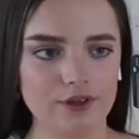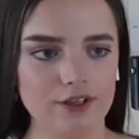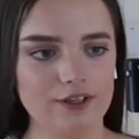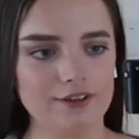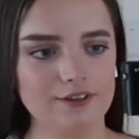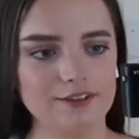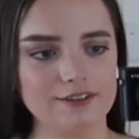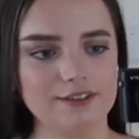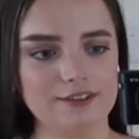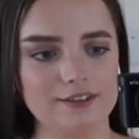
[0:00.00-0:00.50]

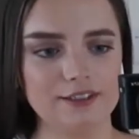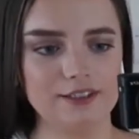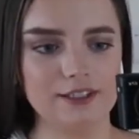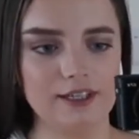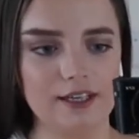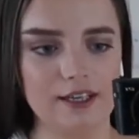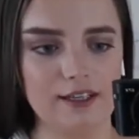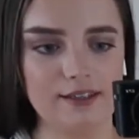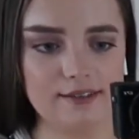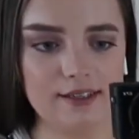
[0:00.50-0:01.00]
here is
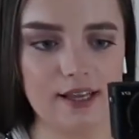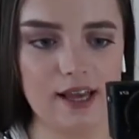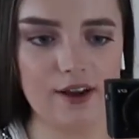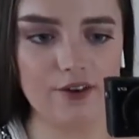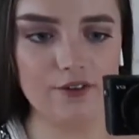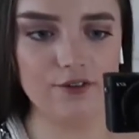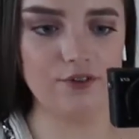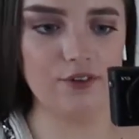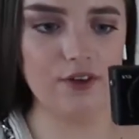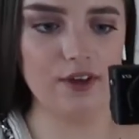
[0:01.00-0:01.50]
today's
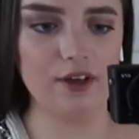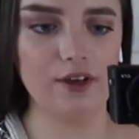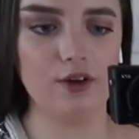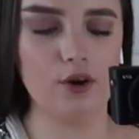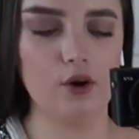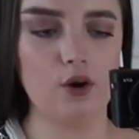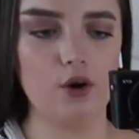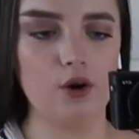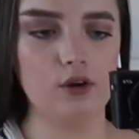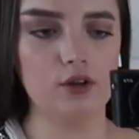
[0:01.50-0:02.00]
outfit.
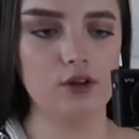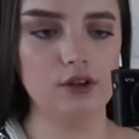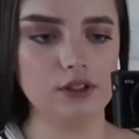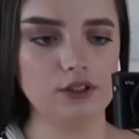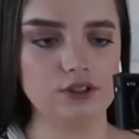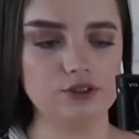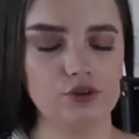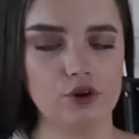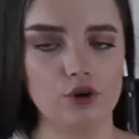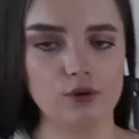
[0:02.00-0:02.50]
Got on
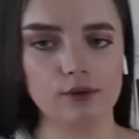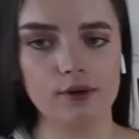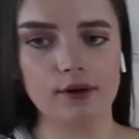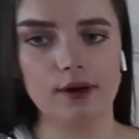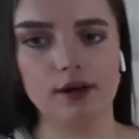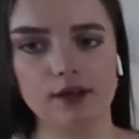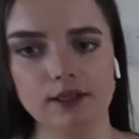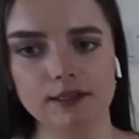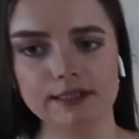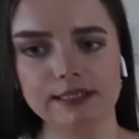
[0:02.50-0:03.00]
this crop
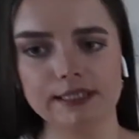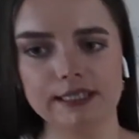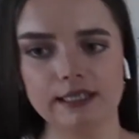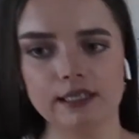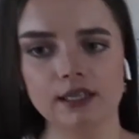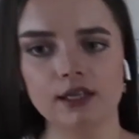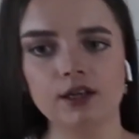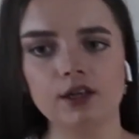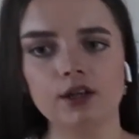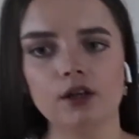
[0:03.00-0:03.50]

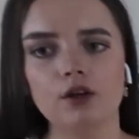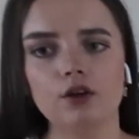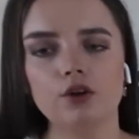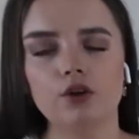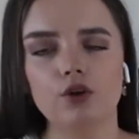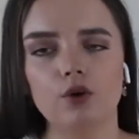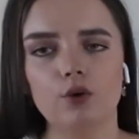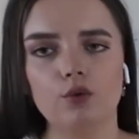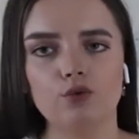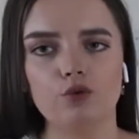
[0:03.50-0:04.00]
cardi
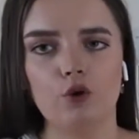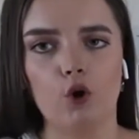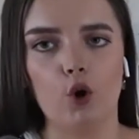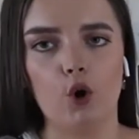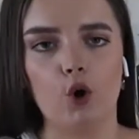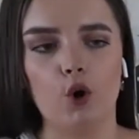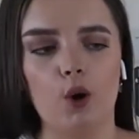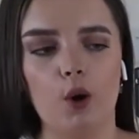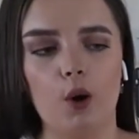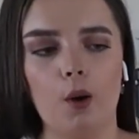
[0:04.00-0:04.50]

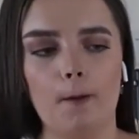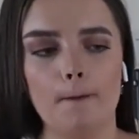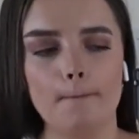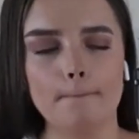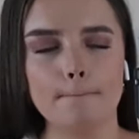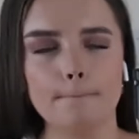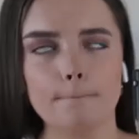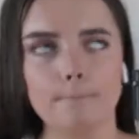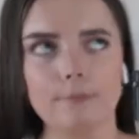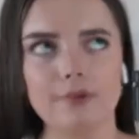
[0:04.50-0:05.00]

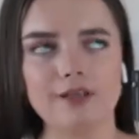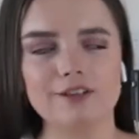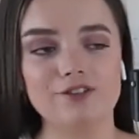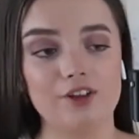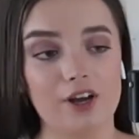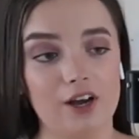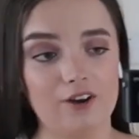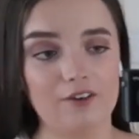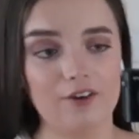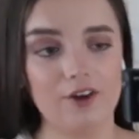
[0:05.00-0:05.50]
from
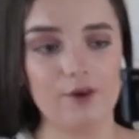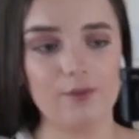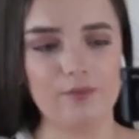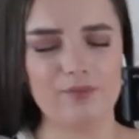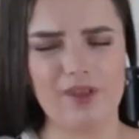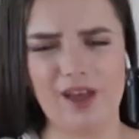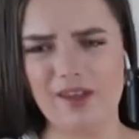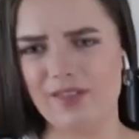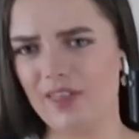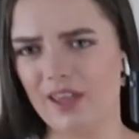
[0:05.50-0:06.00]
Zara,
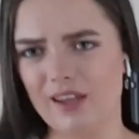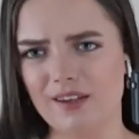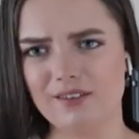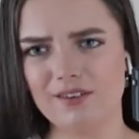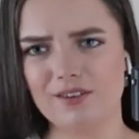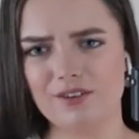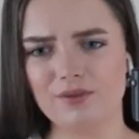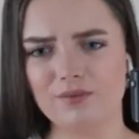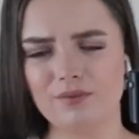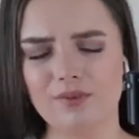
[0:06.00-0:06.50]
I
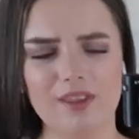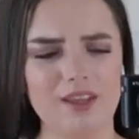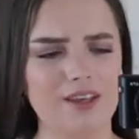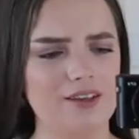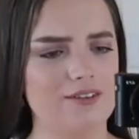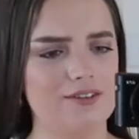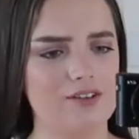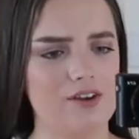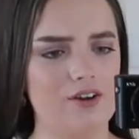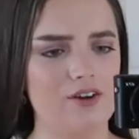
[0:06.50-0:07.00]
think
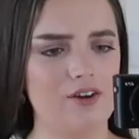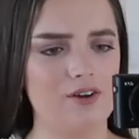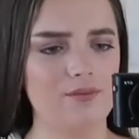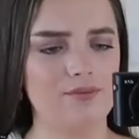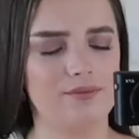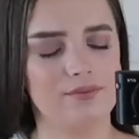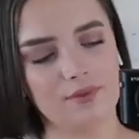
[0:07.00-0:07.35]
it's Zara.